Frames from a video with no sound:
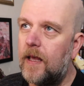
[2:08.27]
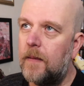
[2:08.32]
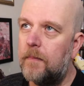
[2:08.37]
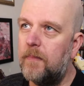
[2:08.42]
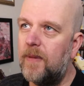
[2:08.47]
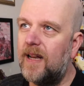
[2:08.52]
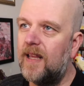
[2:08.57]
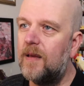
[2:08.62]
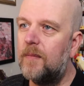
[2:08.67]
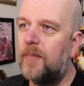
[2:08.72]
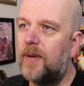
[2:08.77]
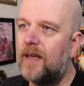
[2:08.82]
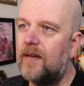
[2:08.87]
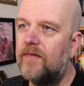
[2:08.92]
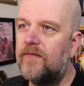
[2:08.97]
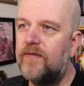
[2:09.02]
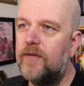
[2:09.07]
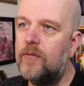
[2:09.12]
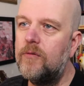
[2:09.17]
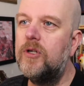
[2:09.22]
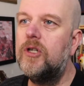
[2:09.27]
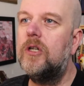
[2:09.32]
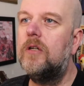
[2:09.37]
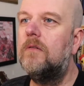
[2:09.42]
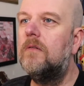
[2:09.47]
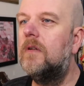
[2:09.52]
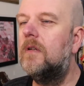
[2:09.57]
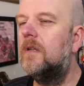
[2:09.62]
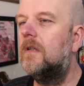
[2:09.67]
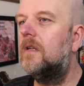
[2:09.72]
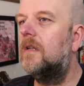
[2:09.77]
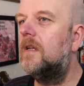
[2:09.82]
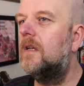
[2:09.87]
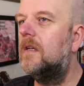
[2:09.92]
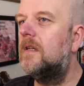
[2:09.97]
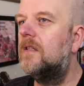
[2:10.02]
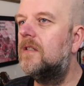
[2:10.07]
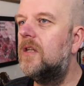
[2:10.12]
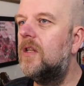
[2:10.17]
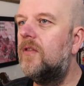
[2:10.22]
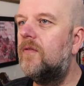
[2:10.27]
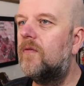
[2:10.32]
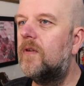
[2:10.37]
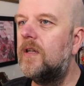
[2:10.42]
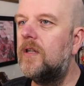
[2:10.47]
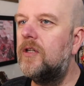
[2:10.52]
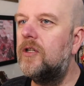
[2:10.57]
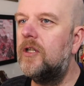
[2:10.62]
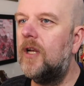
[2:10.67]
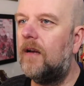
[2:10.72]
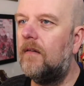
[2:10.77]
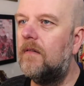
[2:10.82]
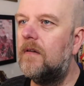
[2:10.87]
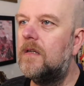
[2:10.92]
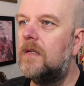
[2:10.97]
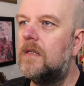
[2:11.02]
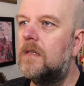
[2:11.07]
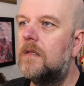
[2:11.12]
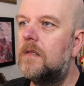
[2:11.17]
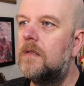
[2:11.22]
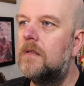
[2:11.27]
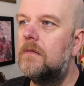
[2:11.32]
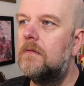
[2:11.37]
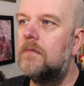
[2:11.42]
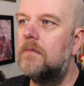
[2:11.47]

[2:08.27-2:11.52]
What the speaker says: million fortune to 3 charities.